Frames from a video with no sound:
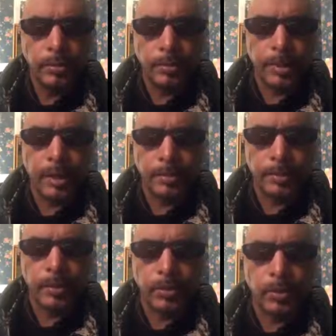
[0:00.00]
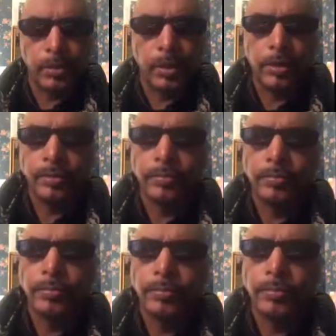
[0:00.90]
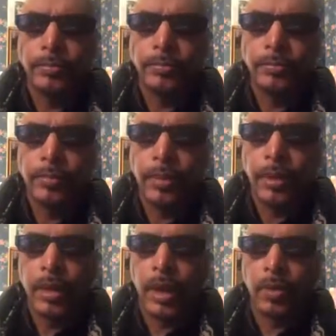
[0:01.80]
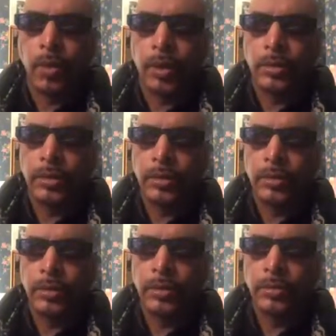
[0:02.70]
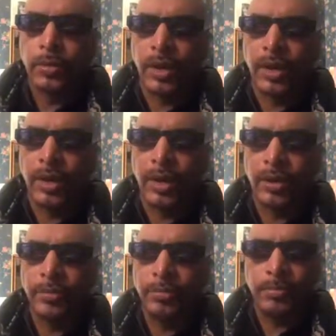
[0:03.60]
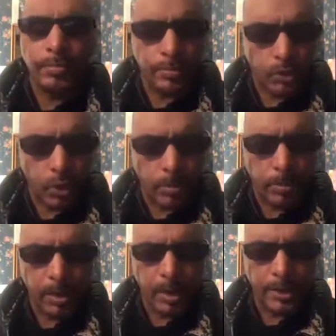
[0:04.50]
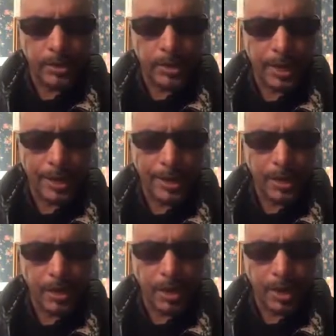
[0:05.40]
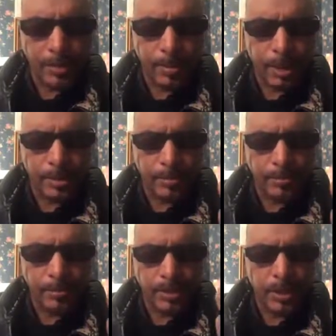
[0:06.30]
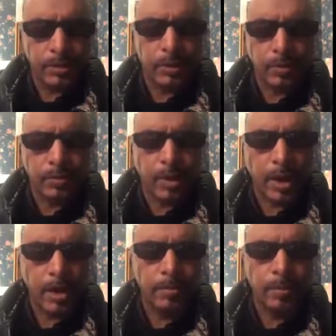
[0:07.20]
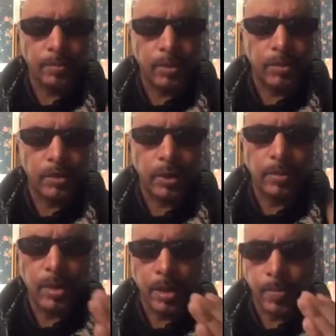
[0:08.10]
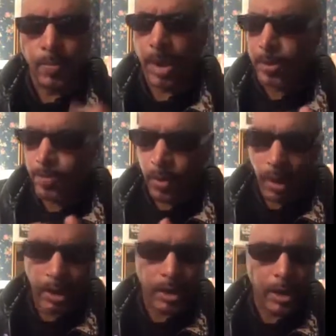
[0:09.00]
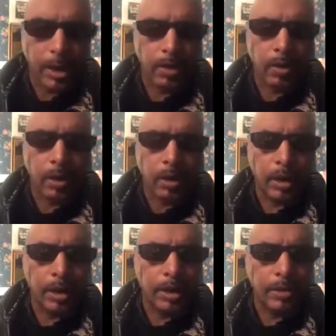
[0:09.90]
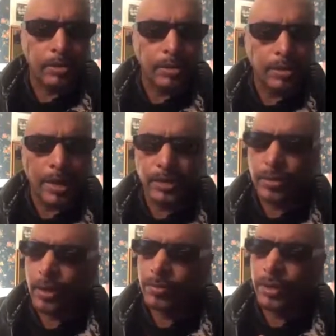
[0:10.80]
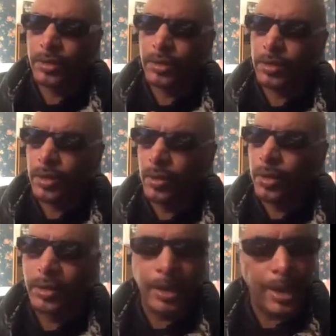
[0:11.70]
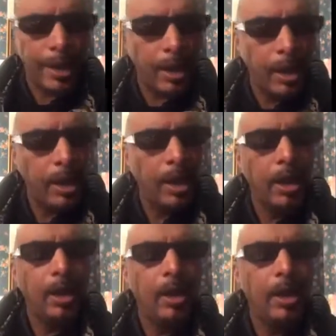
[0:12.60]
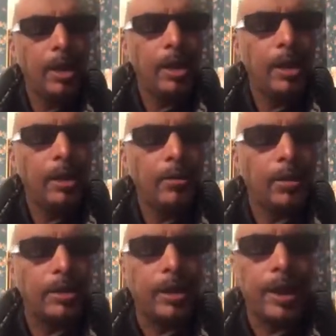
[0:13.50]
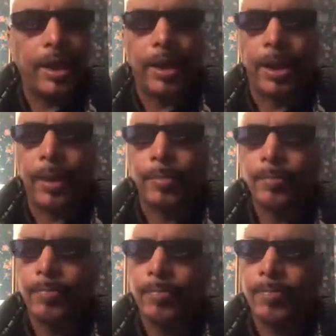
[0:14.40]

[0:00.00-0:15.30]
to be at Speaker's Corner. And what really struck me is that he, he had about six or five Muslim men praying there, right? And that's nothing to do with their with their um,